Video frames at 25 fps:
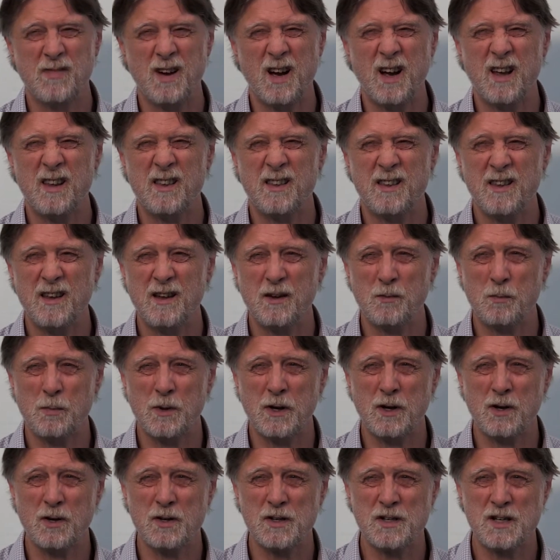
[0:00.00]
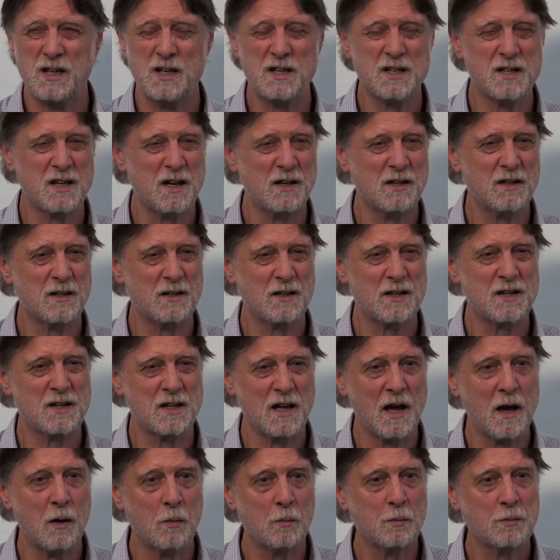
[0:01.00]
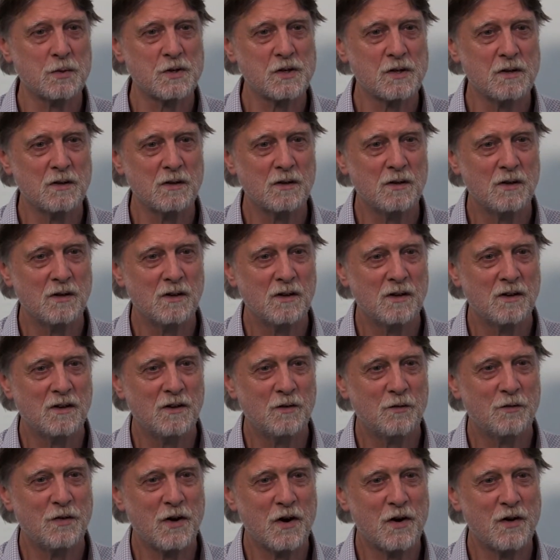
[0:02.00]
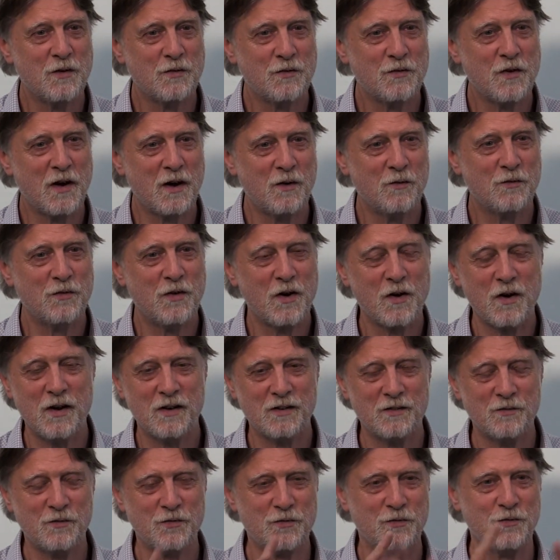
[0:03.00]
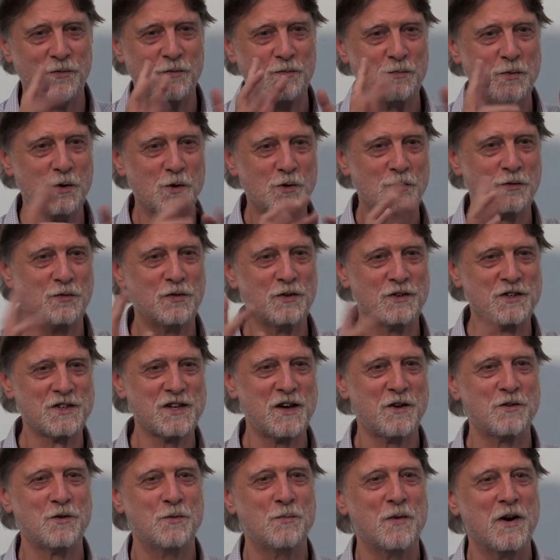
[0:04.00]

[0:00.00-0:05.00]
I think, because he sent stamps, very beautiful South